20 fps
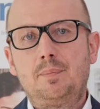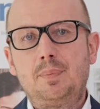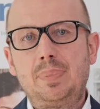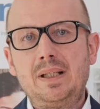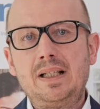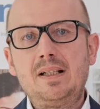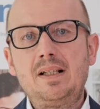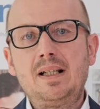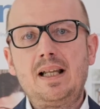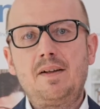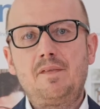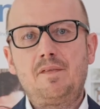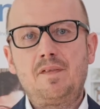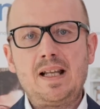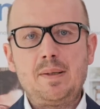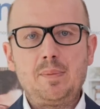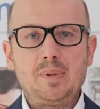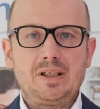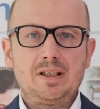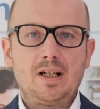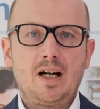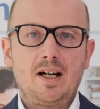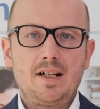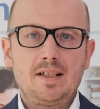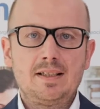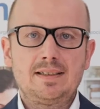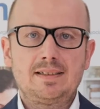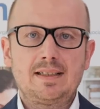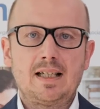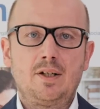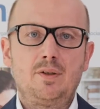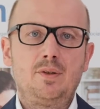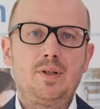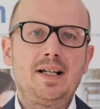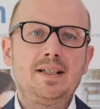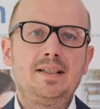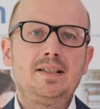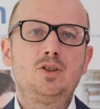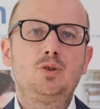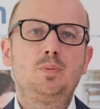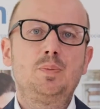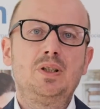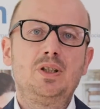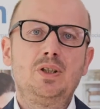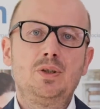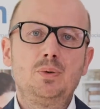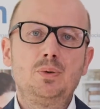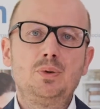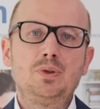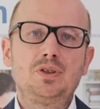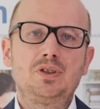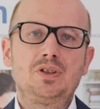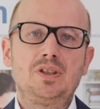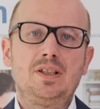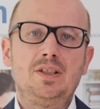PIN flame retardants are ready to be used